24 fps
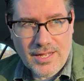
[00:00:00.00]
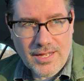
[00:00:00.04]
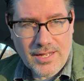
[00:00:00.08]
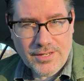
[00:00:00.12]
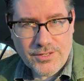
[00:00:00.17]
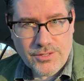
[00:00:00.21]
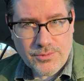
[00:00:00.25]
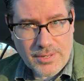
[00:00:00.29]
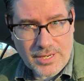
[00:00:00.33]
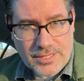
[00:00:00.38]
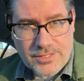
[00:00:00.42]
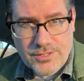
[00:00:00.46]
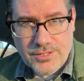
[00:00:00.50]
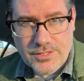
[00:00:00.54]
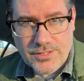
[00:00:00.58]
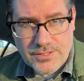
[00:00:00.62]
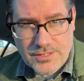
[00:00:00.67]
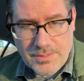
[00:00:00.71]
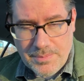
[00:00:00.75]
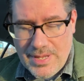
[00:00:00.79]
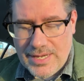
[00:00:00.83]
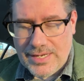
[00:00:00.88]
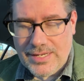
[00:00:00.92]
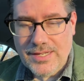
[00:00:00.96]
director
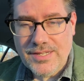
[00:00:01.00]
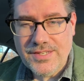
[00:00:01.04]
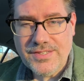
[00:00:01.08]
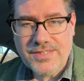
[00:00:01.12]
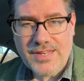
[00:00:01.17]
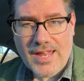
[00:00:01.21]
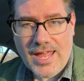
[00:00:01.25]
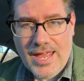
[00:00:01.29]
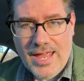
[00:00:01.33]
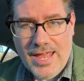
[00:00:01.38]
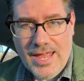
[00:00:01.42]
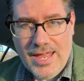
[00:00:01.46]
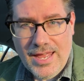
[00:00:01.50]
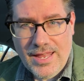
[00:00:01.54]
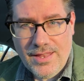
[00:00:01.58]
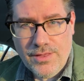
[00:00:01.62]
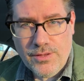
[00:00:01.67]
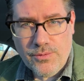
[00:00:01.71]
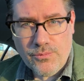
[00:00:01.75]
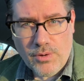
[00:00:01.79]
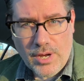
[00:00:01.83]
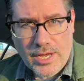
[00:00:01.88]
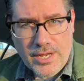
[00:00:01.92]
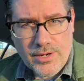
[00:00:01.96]
Zemeckis, and
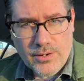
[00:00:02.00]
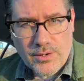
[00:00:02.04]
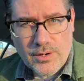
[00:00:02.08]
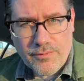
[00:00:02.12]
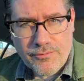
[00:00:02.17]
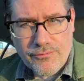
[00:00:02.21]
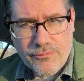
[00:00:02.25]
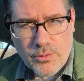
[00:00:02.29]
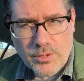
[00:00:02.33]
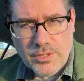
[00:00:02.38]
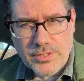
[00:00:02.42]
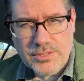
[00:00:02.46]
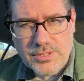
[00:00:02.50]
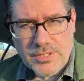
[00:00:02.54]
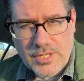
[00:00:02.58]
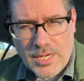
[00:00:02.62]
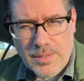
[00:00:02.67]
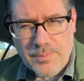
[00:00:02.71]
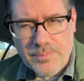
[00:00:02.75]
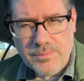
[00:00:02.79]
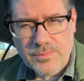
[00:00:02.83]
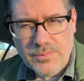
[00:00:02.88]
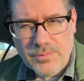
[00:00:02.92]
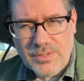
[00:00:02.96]
the writer of Forrest
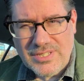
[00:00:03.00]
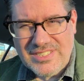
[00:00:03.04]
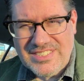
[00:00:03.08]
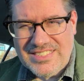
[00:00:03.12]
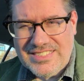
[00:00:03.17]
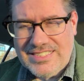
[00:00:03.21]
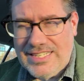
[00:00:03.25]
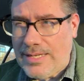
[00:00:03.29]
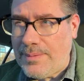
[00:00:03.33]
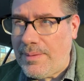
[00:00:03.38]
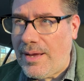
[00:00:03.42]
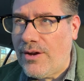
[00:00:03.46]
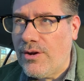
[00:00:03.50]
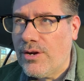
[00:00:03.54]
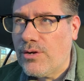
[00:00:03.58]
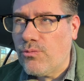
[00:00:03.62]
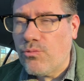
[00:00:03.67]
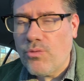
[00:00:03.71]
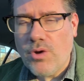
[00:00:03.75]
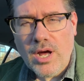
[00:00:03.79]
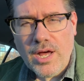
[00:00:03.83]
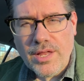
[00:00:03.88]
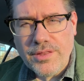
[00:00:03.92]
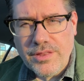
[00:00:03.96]
Gump, what's his name, Eric
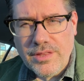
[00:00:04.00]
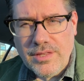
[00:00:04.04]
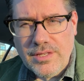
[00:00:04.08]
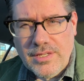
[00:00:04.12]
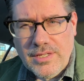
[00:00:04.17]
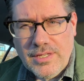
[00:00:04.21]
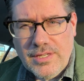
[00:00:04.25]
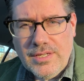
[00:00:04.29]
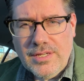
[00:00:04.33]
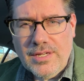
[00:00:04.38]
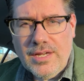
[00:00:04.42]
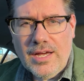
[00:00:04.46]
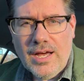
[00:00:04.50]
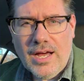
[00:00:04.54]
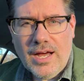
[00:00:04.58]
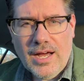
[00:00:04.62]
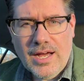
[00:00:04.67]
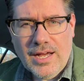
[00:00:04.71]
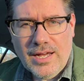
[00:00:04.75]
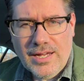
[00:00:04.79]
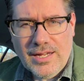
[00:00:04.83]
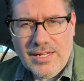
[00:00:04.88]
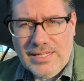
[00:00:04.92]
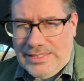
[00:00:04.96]
Roth?
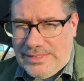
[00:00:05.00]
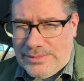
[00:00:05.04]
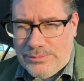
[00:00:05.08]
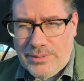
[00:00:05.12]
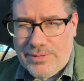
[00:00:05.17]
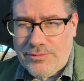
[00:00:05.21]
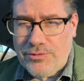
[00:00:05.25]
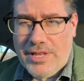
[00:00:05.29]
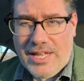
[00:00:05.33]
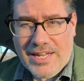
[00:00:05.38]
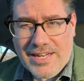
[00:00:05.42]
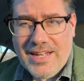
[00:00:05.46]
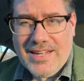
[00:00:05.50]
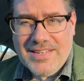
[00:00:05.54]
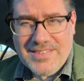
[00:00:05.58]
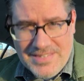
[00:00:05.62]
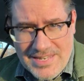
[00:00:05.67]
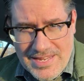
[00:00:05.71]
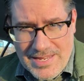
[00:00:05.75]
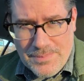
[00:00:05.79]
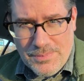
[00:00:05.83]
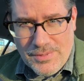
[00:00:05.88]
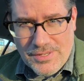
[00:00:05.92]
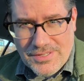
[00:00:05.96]
Whatever that guy's
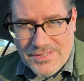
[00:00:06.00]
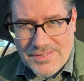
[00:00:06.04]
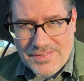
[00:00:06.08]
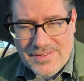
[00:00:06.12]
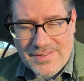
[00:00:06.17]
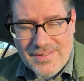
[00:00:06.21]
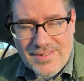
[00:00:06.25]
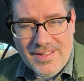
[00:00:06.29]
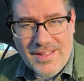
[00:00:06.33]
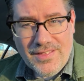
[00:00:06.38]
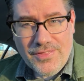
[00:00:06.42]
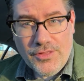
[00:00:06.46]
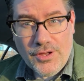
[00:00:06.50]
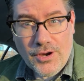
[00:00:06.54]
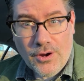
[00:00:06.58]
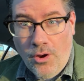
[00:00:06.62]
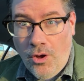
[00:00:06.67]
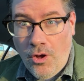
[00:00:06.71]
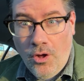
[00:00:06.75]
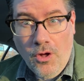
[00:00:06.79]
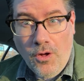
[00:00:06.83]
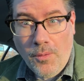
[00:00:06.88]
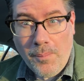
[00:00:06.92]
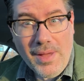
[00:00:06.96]
name is. They're
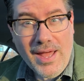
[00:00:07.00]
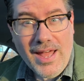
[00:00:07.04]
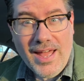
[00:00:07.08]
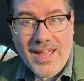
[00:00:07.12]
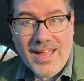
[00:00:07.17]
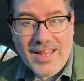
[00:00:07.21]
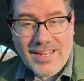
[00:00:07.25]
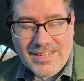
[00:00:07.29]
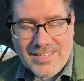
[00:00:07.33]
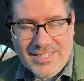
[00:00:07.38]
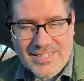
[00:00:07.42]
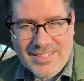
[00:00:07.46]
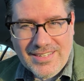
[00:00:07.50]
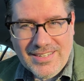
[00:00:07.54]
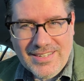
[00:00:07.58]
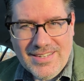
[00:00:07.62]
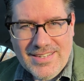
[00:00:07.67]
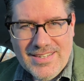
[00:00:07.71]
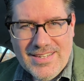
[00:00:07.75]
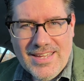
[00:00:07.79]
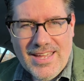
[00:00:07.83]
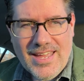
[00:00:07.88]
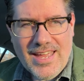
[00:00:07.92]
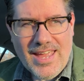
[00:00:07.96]
all back.
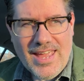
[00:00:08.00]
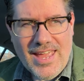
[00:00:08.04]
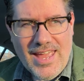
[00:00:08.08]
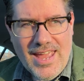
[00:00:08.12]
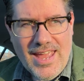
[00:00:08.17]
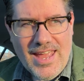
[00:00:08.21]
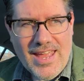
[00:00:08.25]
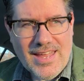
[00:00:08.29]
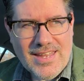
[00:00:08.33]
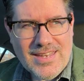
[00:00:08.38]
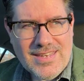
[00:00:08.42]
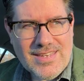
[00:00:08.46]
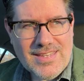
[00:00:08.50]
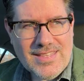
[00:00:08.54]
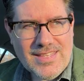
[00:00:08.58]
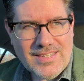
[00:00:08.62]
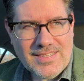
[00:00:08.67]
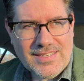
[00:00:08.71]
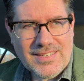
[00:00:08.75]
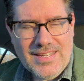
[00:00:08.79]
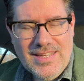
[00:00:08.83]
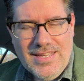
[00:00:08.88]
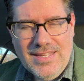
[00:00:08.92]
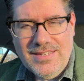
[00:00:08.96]
And
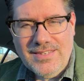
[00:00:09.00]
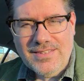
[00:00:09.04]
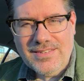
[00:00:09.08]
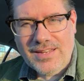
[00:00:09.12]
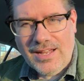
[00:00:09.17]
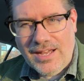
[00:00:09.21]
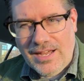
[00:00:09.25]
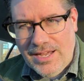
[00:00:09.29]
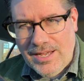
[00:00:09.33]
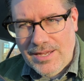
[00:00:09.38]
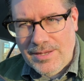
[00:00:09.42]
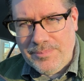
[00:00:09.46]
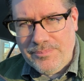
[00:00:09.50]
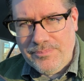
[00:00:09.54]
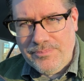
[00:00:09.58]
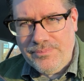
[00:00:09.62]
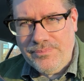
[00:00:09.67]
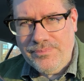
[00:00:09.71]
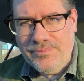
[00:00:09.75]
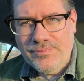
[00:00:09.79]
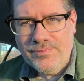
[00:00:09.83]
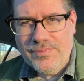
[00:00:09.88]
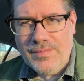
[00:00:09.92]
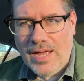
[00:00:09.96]
this is, I'm
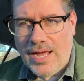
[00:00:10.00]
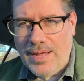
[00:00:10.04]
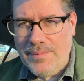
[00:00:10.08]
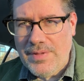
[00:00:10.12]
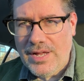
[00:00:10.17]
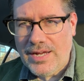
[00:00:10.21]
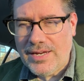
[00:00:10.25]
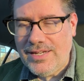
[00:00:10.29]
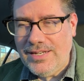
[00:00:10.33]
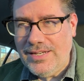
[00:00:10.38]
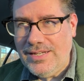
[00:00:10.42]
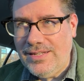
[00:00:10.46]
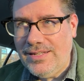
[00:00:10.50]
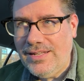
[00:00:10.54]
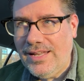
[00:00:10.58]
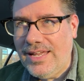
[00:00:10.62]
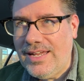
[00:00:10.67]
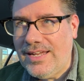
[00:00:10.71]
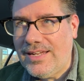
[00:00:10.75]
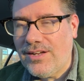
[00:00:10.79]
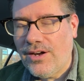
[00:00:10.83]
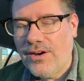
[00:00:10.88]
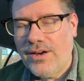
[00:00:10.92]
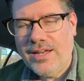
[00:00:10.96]
not gonna
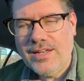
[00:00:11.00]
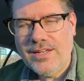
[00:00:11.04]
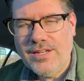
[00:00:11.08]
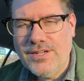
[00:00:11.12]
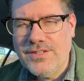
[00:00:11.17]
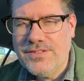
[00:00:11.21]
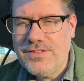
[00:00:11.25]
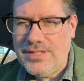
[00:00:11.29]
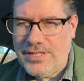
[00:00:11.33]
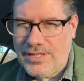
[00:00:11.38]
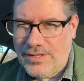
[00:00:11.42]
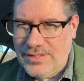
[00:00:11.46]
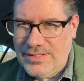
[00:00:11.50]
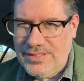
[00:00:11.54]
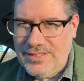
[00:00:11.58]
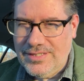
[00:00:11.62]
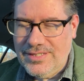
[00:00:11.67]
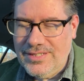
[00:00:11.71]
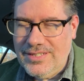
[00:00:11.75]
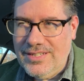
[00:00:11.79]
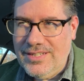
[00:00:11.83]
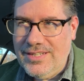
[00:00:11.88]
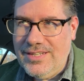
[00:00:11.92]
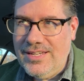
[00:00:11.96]
all right, here's the deal.
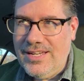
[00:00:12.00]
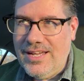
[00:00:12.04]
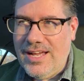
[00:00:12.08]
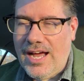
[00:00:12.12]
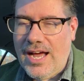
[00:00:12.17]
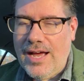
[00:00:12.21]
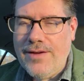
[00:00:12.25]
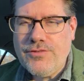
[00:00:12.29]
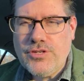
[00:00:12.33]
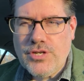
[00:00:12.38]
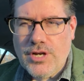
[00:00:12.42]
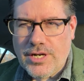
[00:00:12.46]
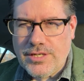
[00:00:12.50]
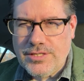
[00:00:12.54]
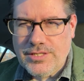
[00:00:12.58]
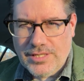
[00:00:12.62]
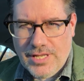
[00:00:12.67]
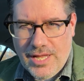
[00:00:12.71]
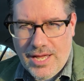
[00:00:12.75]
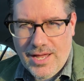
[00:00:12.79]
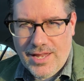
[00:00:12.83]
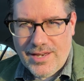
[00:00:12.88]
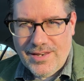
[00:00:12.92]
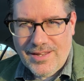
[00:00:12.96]
I've talked a
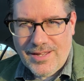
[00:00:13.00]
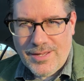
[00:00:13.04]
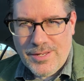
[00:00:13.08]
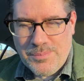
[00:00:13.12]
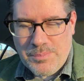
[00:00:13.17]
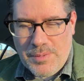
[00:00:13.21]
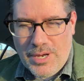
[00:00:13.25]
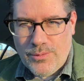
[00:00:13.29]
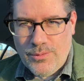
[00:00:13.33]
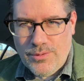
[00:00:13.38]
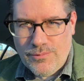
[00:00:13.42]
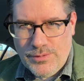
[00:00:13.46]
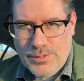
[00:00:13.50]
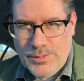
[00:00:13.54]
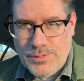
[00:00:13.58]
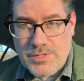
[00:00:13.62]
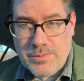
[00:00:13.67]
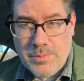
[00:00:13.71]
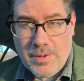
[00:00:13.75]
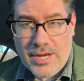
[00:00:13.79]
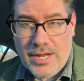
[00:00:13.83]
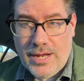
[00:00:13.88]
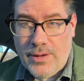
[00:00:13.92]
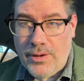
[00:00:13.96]
lot in my reviews
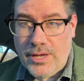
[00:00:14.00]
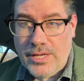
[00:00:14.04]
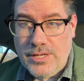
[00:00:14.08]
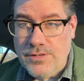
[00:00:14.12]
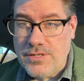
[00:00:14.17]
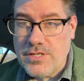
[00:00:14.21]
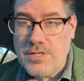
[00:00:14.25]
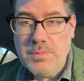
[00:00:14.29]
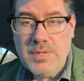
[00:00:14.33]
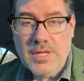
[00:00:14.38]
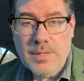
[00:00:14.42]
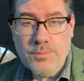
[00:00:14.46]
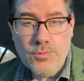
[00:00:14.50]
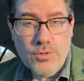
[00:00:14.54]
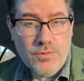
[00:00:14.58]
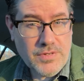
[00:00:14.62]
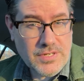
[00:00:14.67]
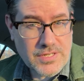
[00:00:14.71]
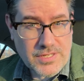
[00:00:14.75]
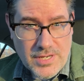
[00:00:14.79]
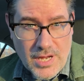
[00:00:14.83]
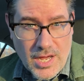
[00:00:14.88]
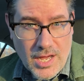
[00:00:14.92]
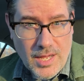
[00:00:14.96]
about how I used to be a movie
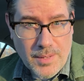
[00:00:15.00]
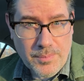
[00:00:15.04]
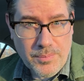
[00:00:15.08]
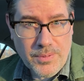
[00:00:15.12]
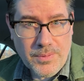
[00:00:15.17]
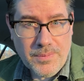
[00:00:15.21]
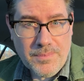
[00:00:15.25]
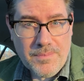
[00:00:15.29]
snob,